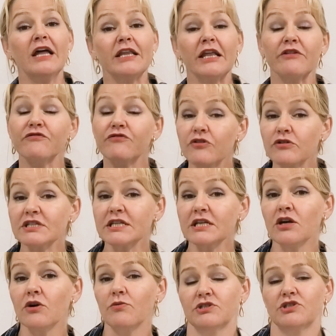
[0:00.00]
Now, the first thing
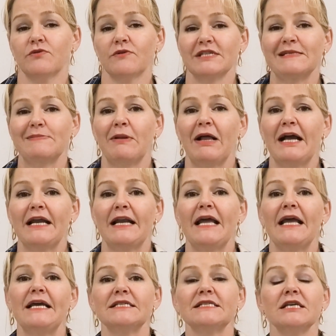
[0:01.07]
I want to explain
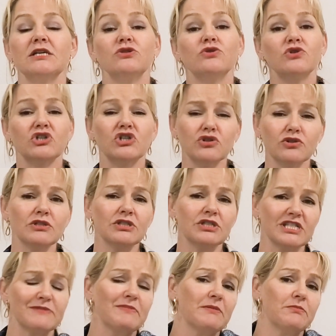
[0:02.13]
is that you shouldn't
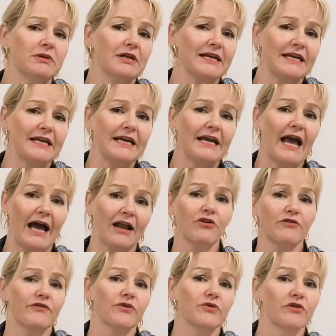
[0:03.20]
just be plucking aloe
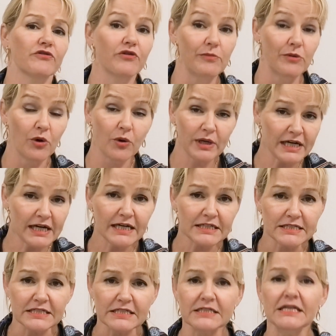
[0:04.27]
vera from your
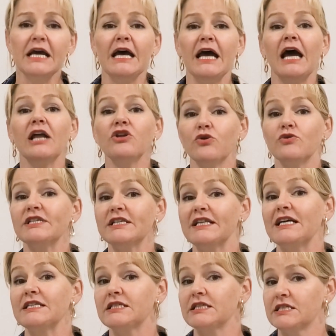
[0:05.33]
garden and using
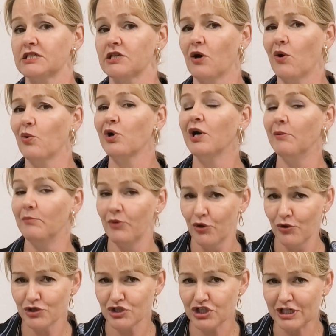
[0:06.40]
that to sell
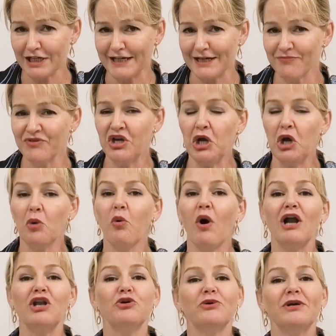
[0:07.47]
commercially.
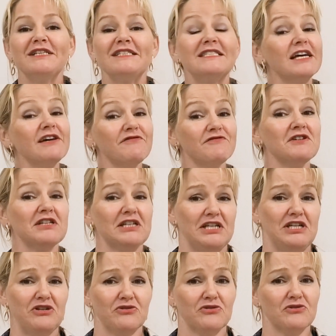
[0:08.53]
While you can definitely
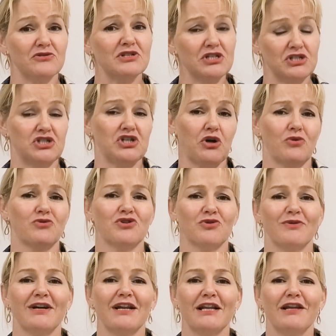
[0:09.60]
use the gel
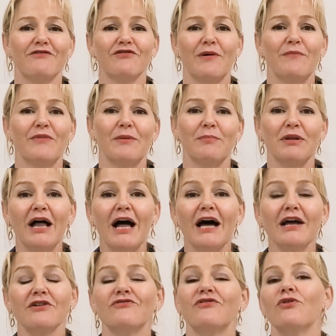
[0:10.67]
directly from the
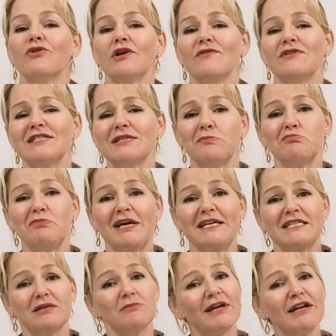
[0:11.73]
plant for all of its
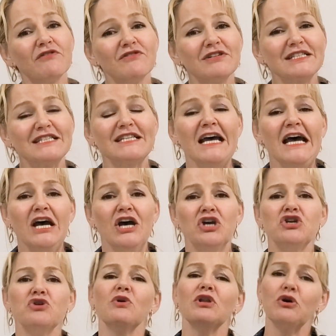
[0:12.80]
amazing benefits,
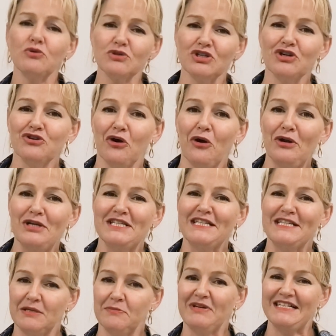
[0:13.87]
you will also notice it
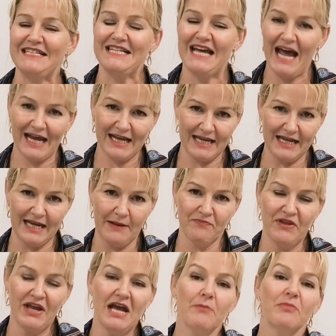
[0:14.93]
is a bit tacky.
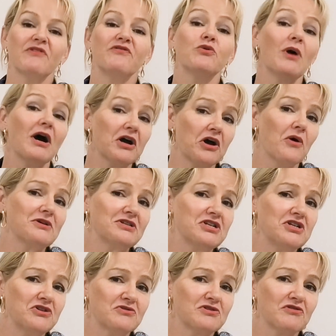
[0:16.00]
But if you are going to
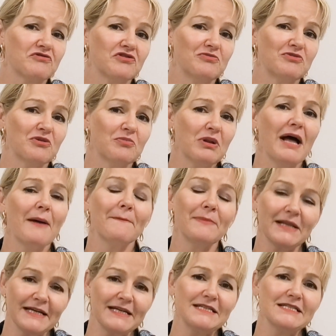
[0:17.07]
use it from your plant,
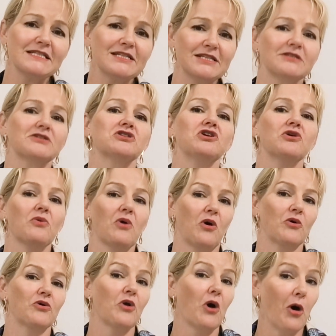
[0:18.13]
please stick to your
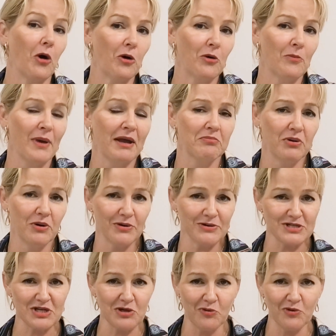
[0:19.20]
own home and
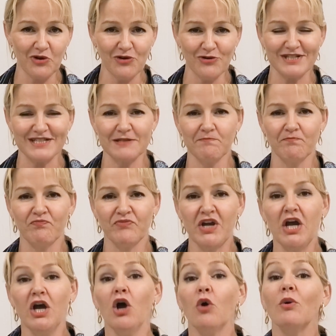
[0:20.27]
personal use.
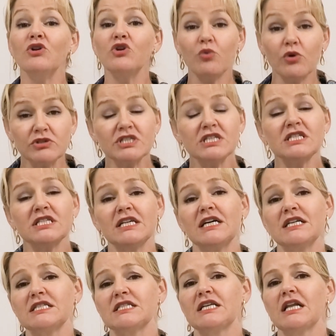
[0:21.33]
When you want to
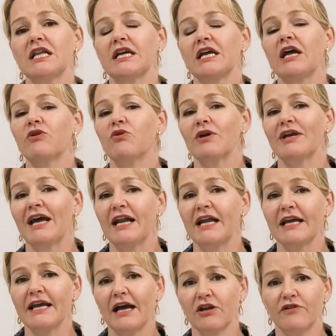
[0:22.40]
start selling an
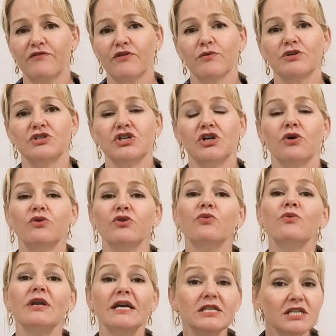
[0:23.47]
organic aloe vera gel, you'll
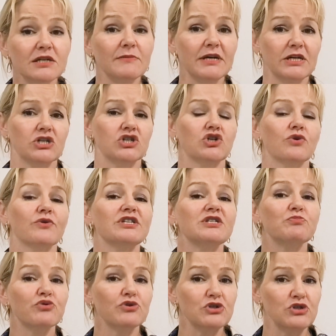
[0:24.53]
need to make sure it's
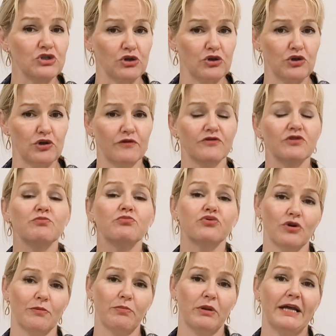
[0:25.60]
preserved
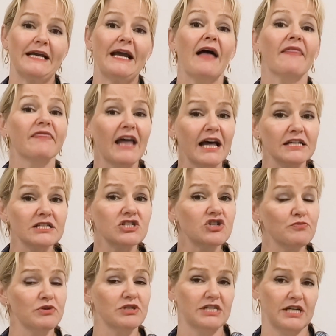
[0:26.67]
properly, and that's to
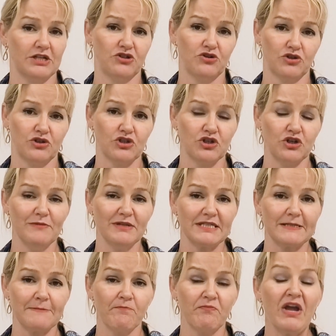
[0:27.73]
protect your
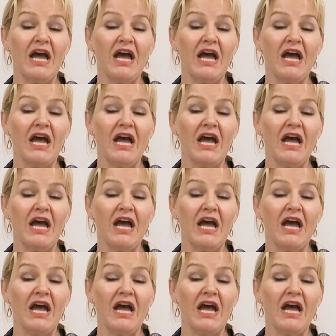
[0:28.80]
consumers.